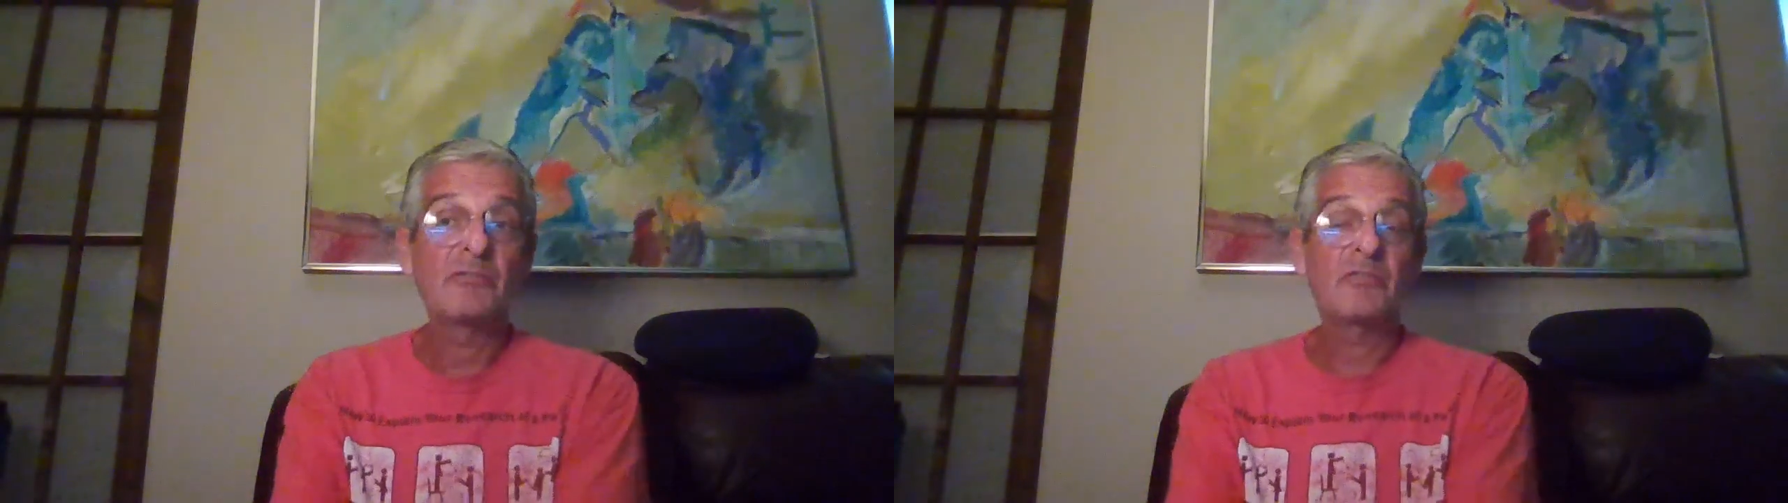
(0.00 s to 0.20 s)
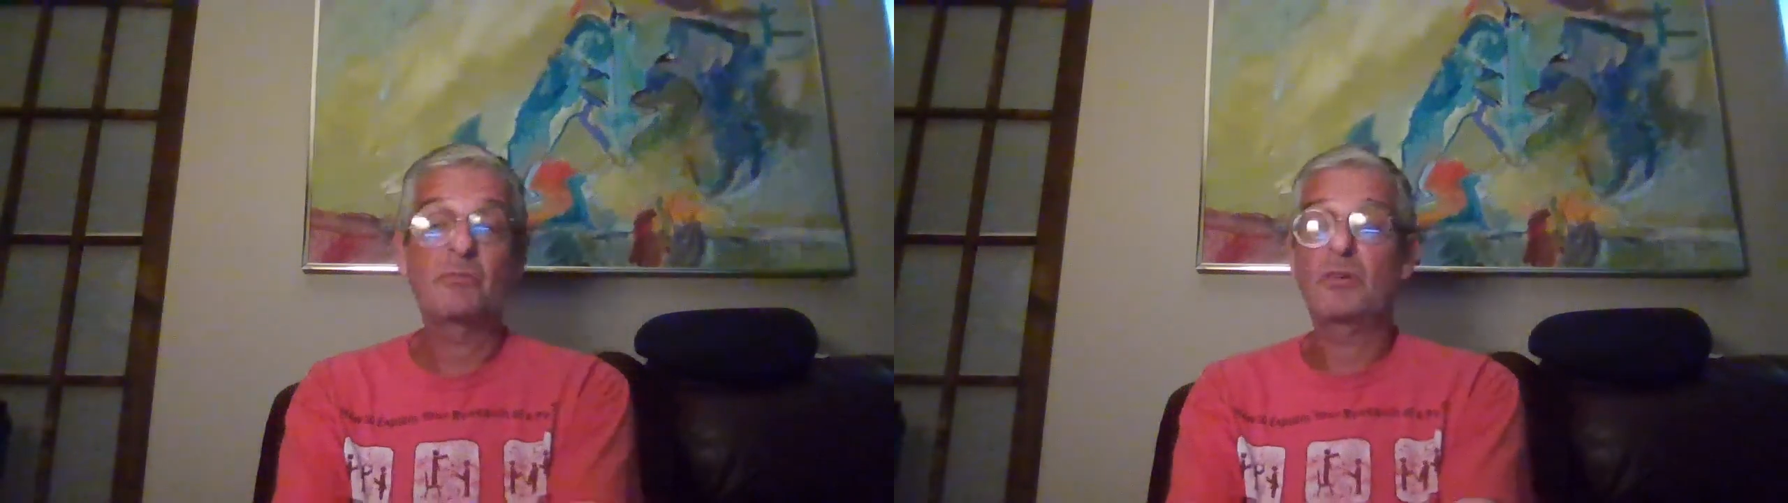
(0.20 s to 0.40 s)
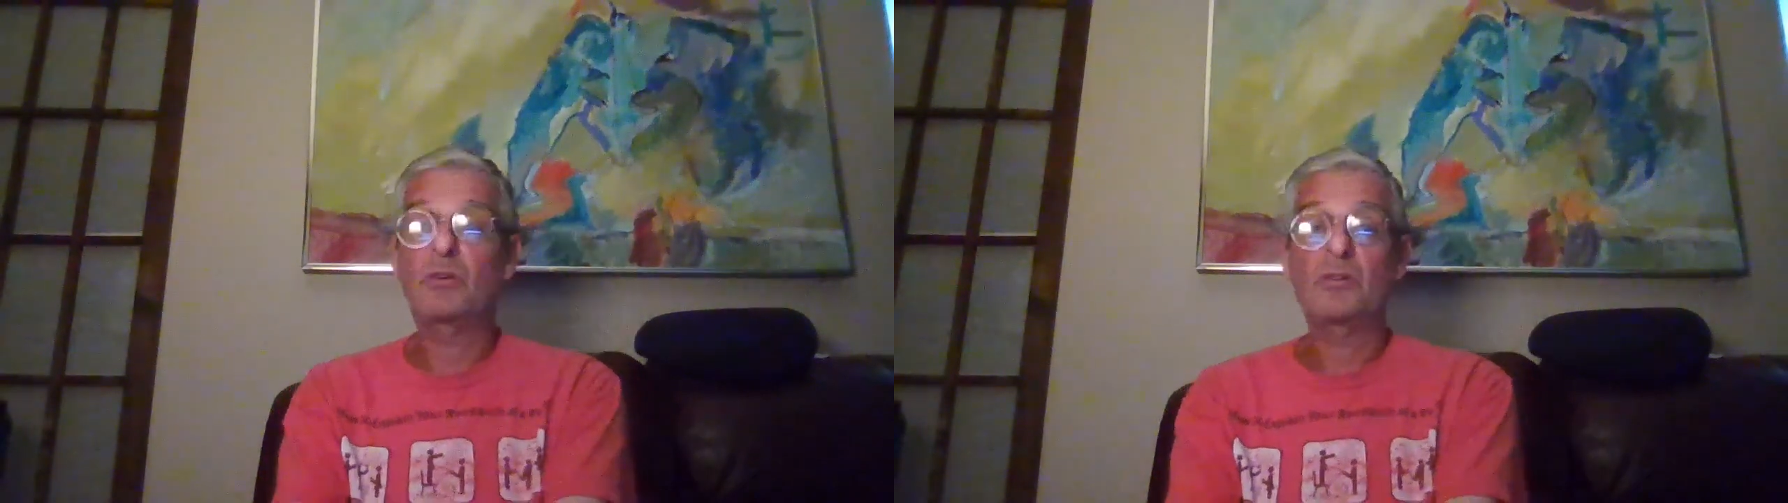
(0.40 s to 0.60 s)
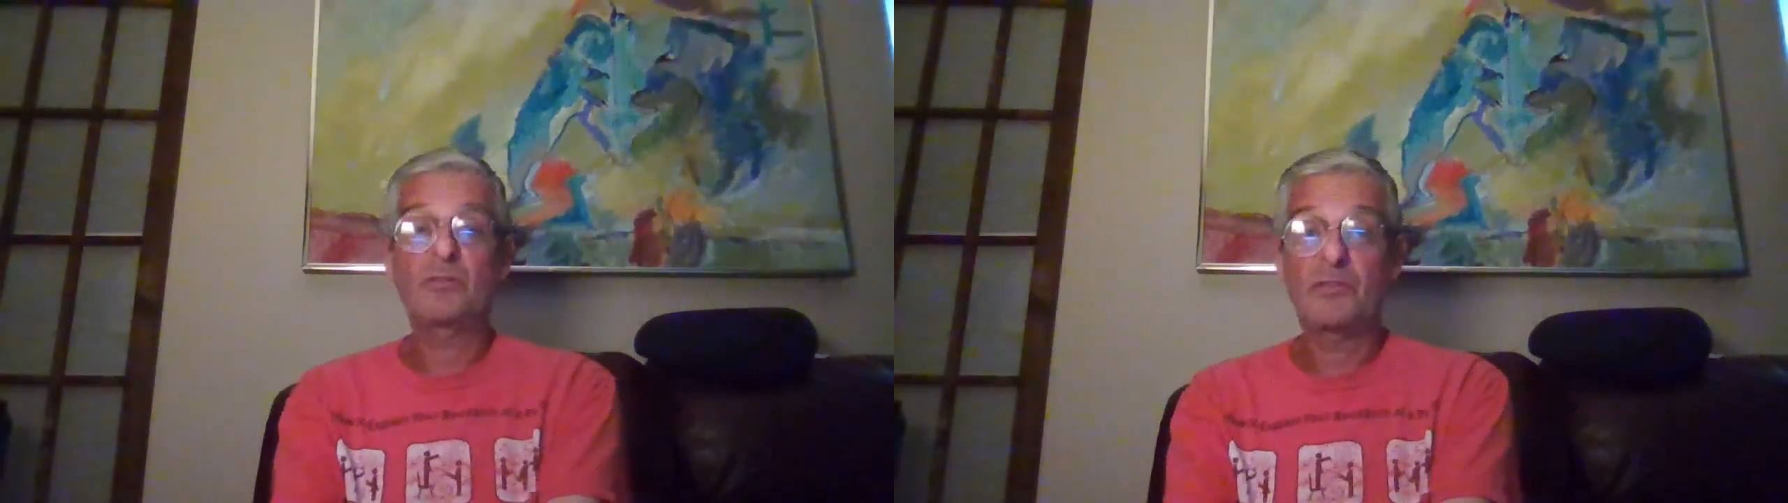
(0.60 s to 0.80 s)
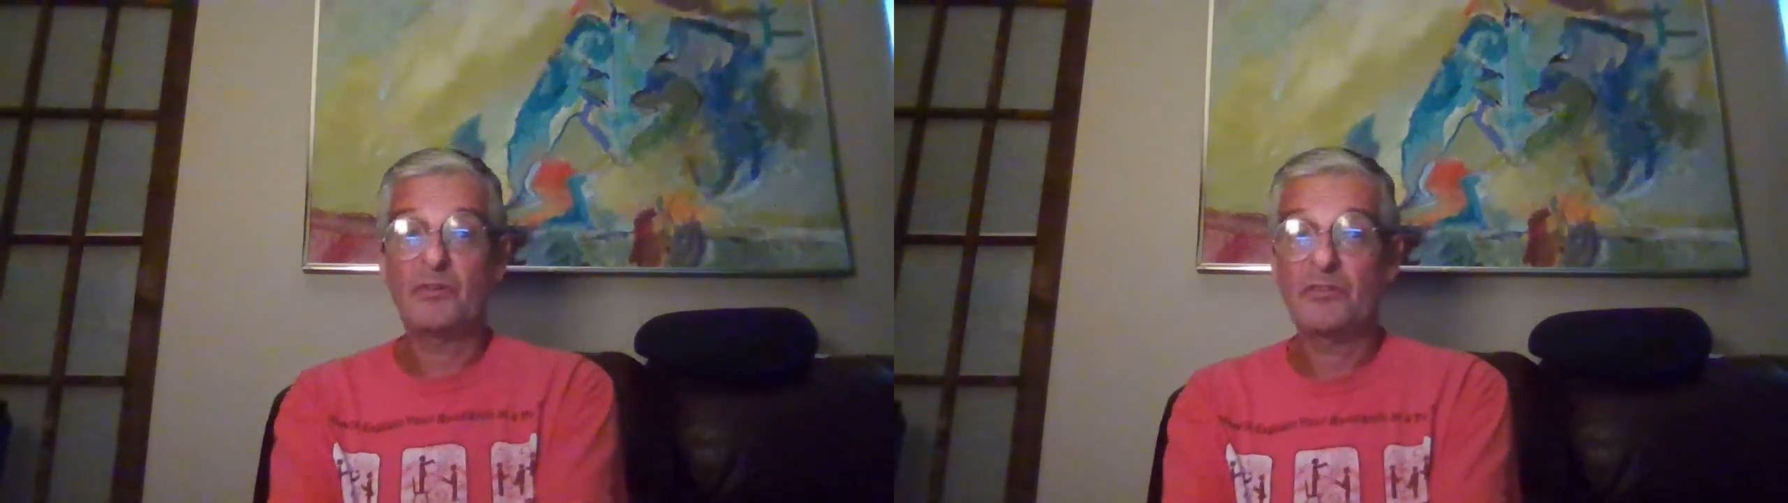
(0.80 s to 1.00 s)
from
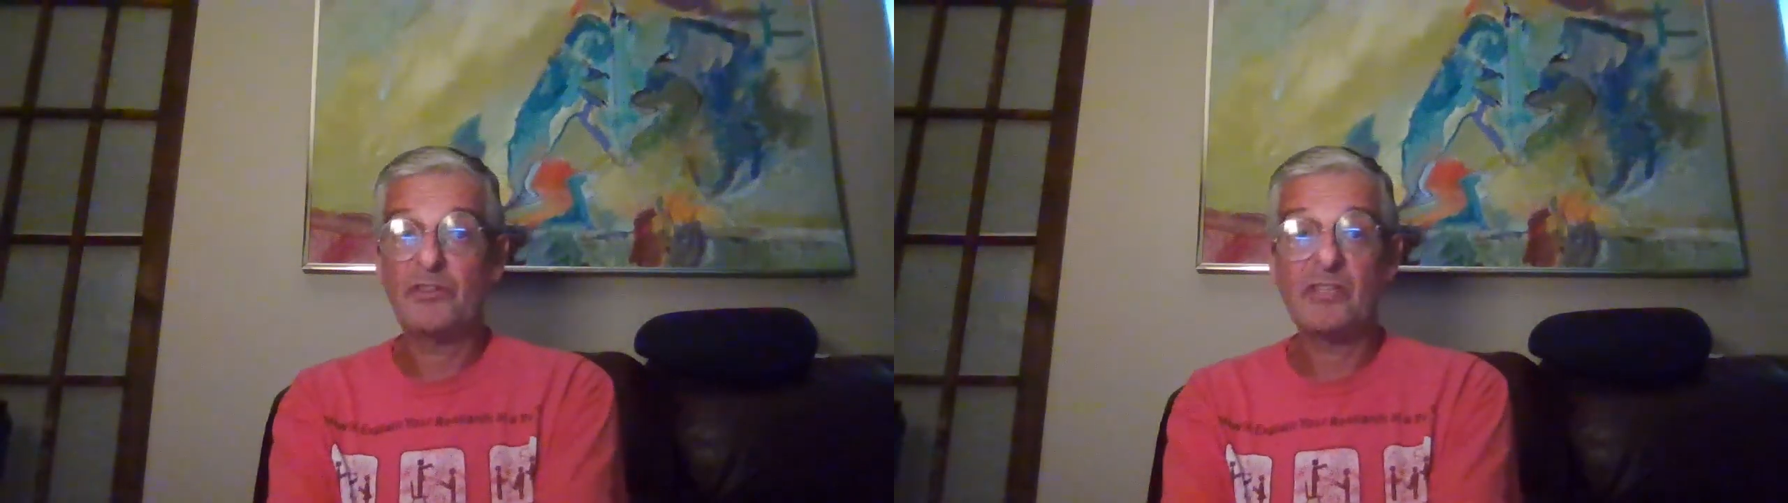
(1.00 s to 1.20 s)
all of those